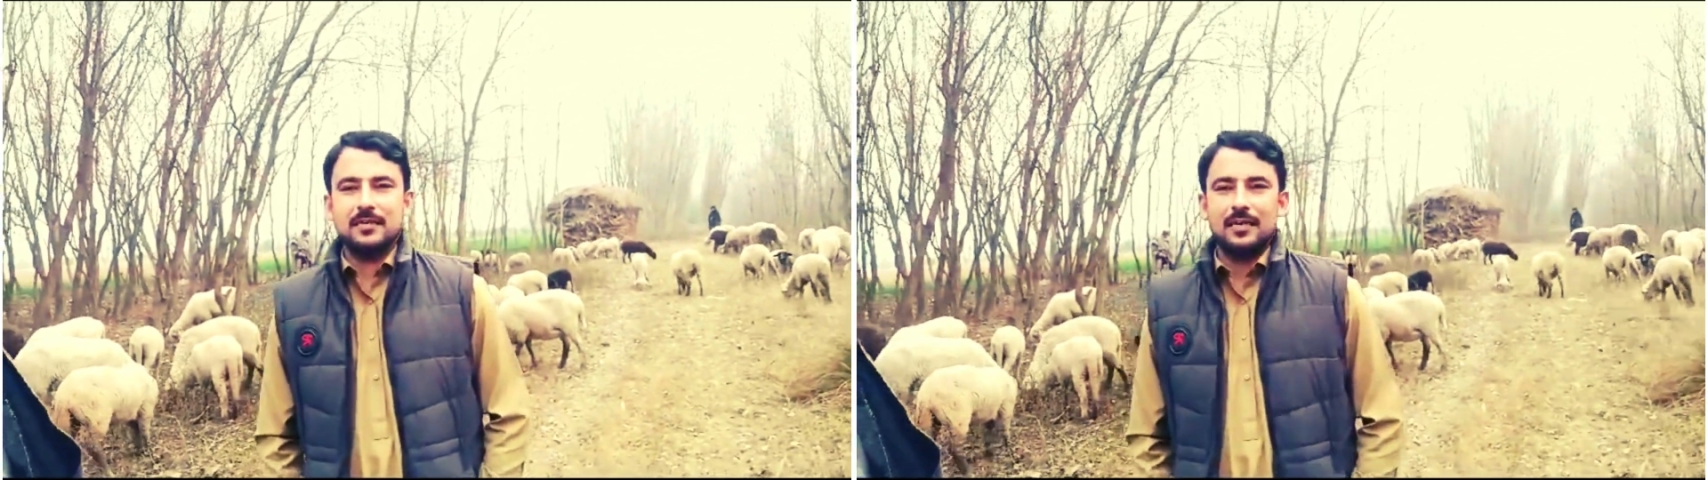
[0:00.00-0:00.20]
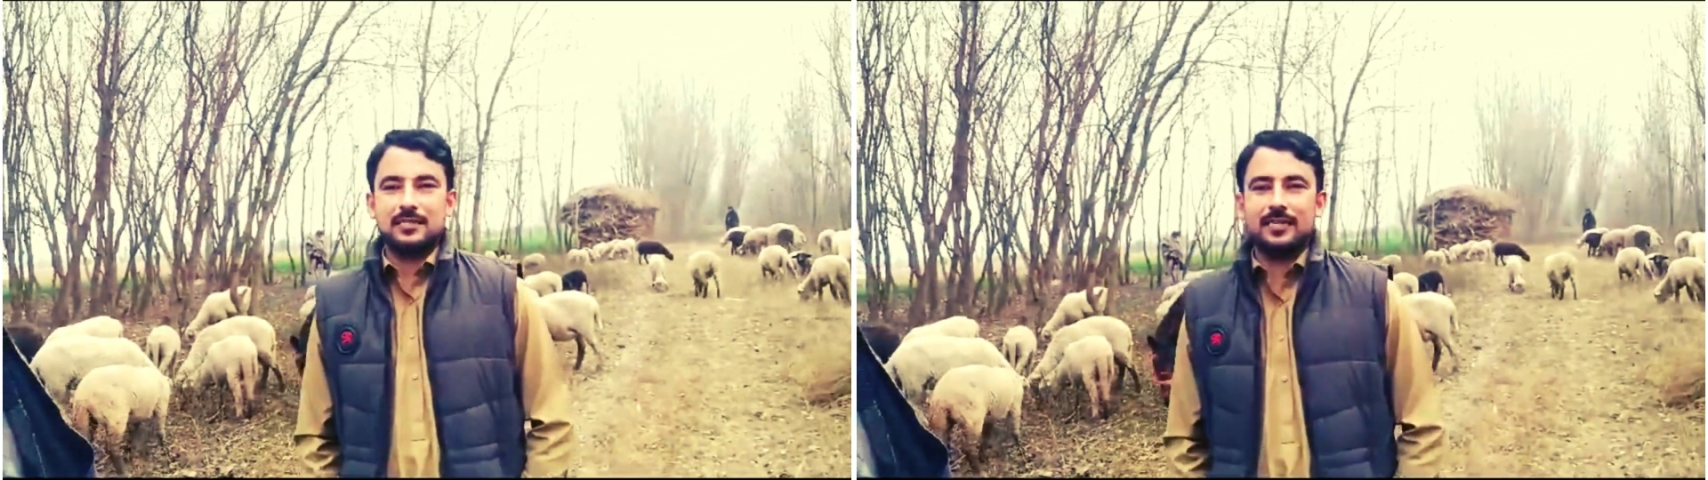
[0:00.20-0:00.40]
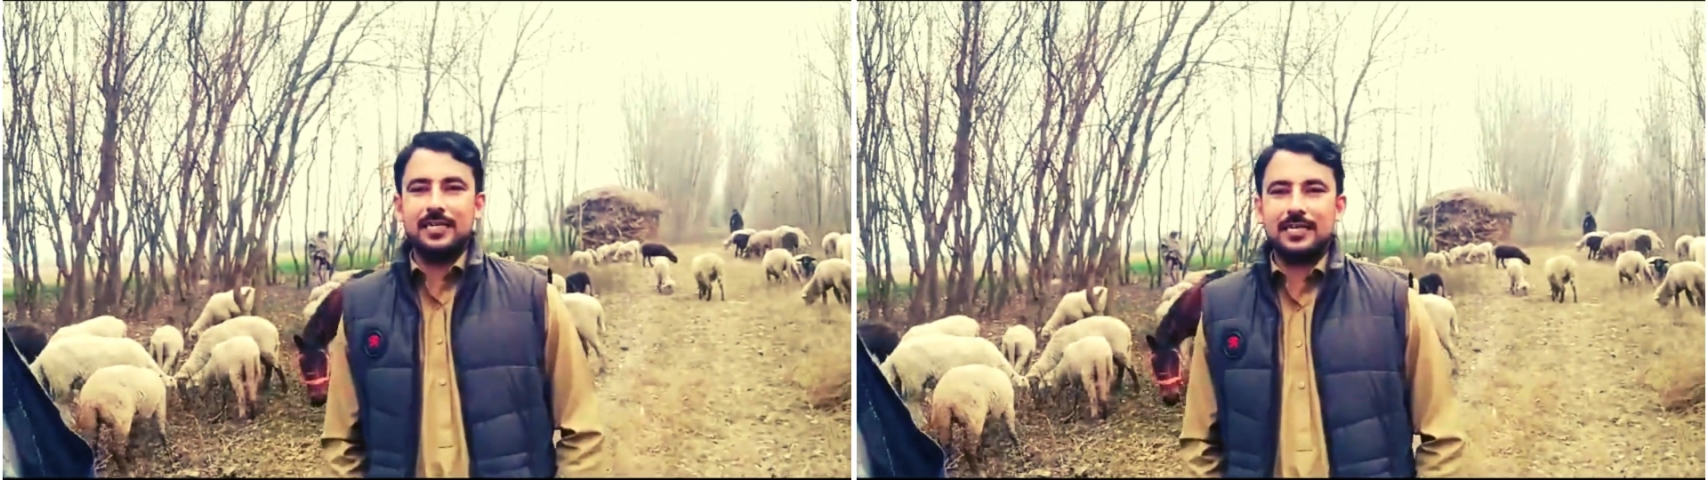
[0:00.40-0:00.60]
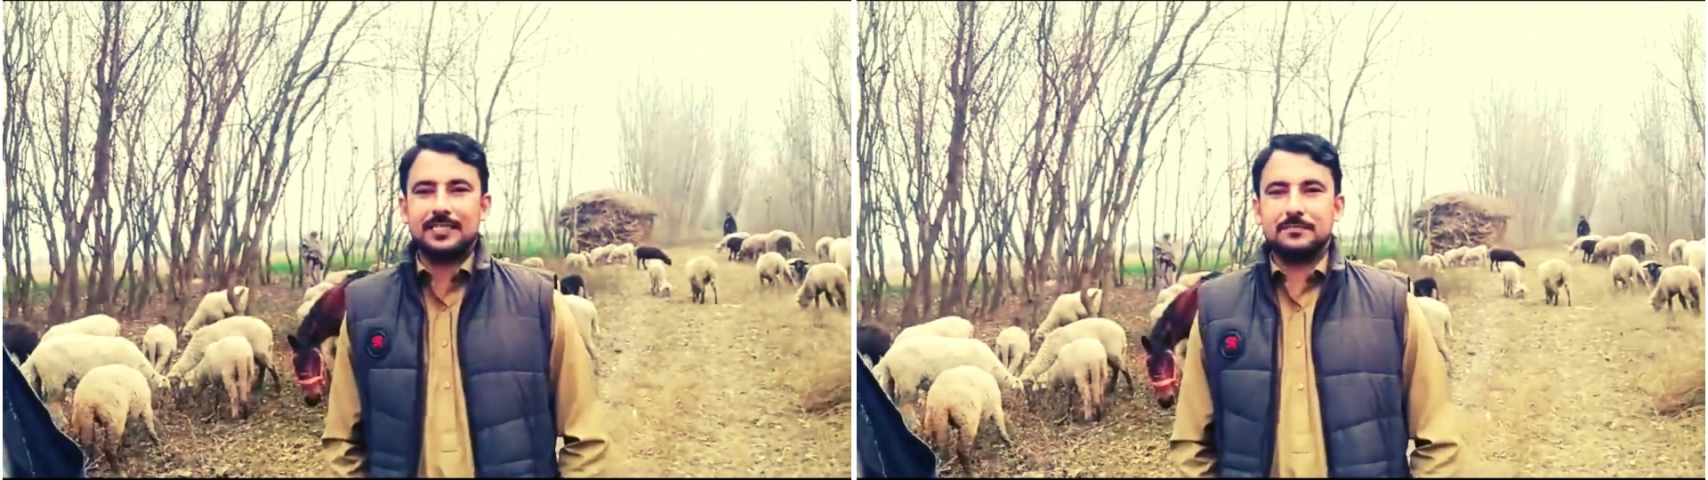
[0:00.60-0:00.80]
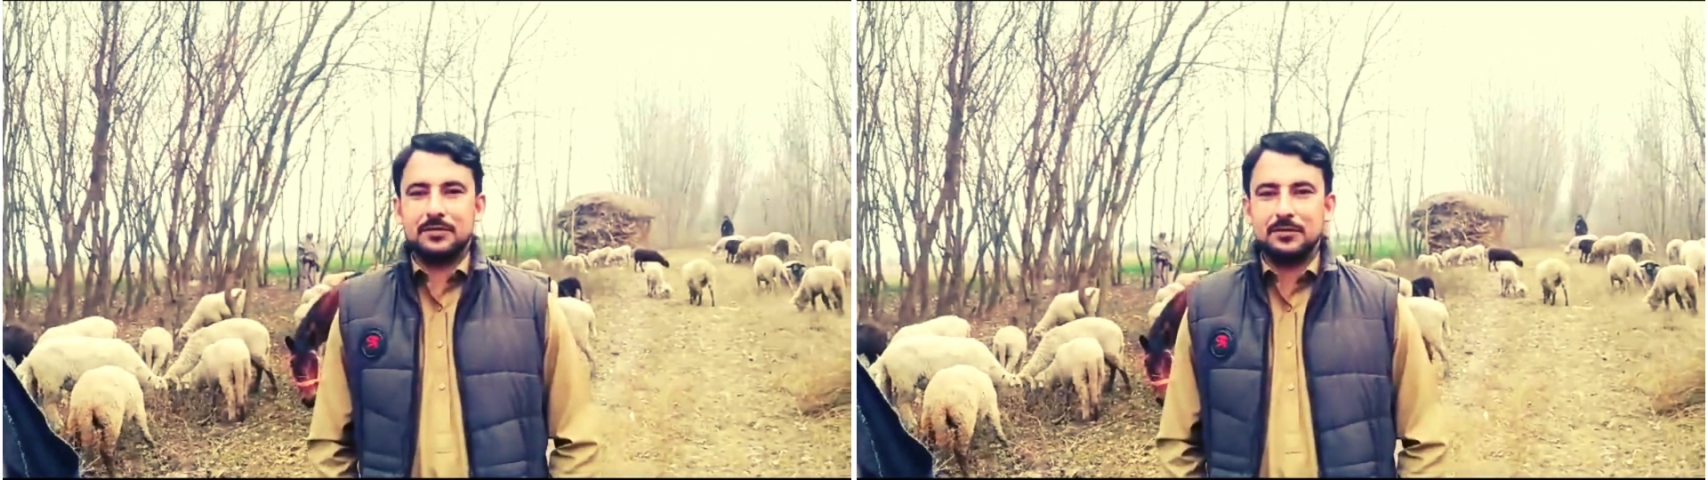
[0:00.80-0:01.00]
Australia is
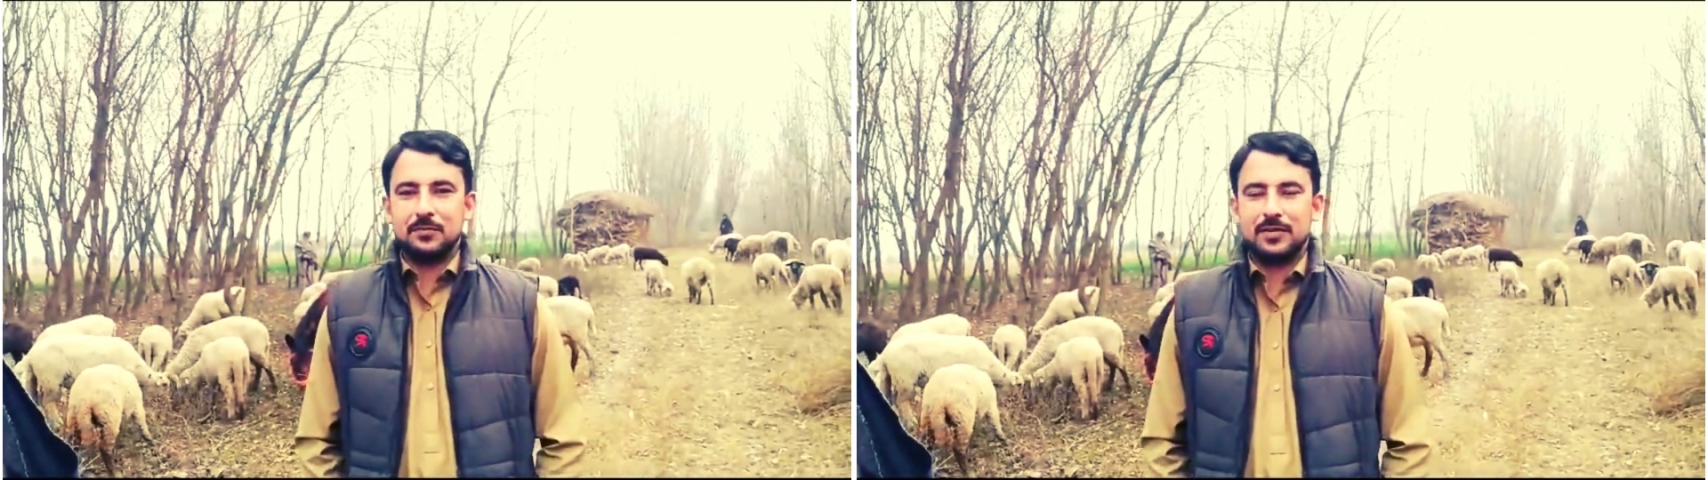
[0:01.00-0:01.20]
a beautiful